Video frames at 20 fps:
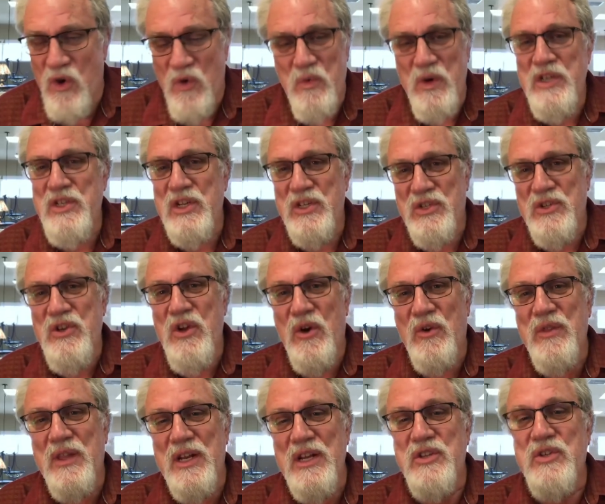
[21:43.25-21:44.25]
We just know
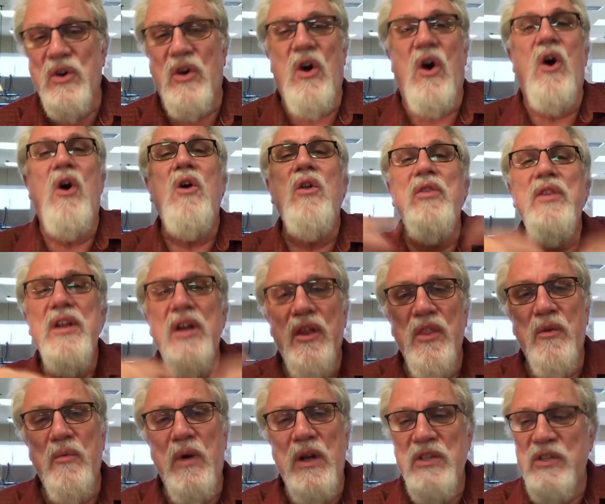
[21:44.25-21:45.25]
that he took all the
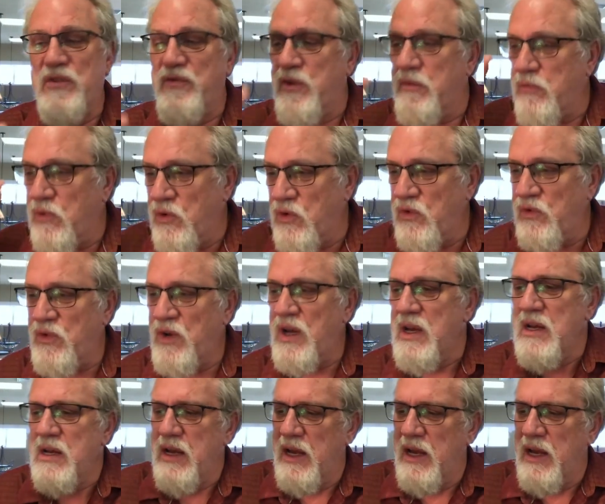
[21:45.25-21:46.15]
other ones from Kufa